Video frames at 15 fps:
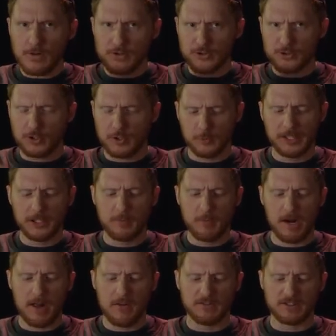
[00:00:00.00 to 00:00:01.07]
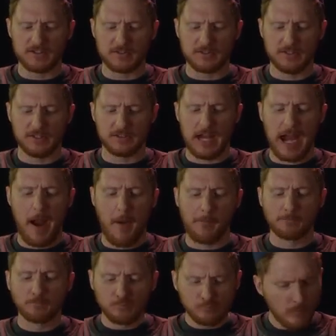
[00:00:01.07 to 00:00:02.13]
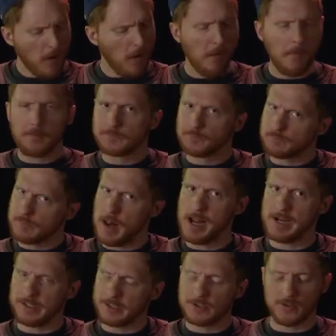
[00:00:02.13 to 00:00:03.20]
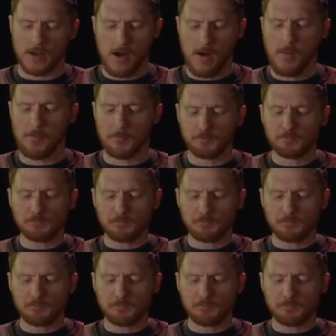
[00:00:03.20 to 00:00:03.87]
just took a really good bite of this, the ham, and it's um